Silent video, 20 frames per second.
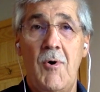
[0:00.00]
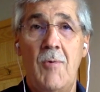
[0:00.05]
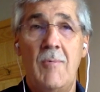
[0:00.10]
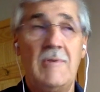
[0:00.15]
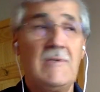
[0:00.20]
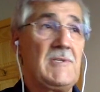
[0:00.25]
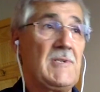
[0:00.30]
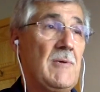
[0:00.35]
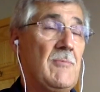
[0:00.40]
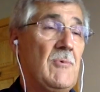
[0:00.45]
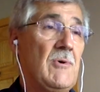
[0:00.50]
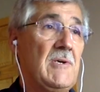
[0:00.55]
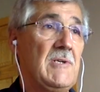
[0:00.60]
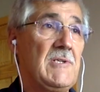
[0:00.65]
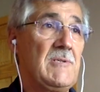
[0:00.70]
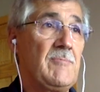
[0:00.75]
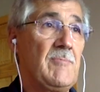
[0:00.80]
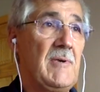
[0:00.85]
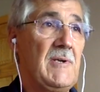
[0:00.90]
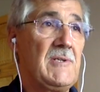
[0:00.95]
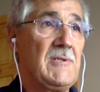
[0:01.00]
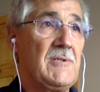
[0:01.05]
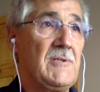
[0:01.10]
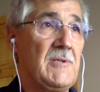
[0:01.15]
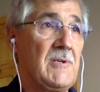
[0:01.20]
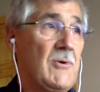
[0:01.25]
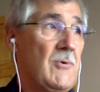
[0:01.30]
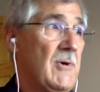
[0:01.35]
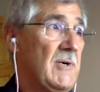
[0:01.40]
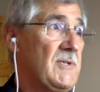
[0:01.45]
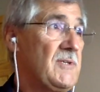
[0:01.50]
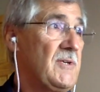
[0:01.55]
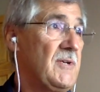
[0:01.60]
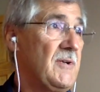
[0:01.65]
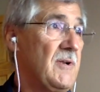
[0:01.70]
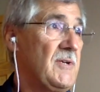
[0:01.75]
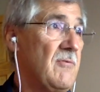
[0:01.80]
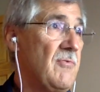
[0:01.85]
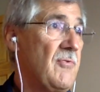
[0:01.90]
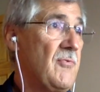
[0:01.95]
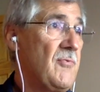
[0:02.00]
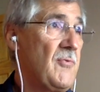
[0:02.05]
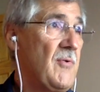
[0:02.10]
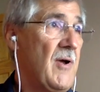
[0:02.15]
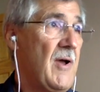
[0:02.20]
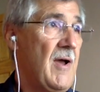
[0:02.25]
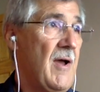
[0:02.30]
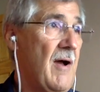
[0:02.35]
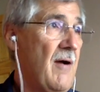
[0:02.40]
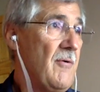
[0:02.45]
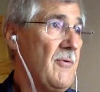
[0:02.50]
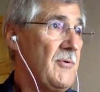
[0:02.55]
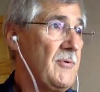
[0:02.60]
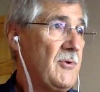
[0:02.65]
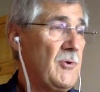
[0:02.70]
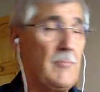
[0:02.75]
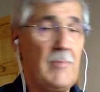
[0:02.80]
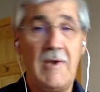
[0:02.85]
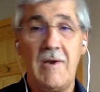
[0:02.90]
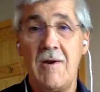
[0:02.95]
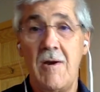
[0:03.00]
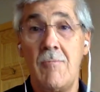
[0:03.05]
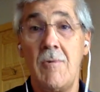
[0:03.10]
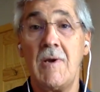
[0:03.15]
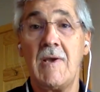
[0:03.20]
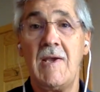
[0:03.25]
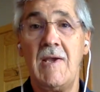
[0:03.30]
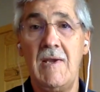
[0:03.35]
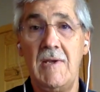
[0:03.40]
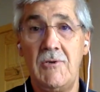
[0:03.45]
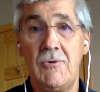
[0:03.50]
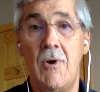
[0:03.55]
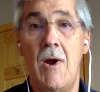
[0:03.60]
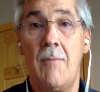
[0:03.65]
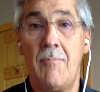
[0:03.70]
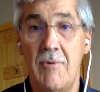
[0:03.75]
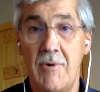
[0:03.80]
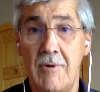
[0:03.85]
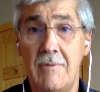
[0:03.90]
in some ways speaks to the question of how to become a key dropper.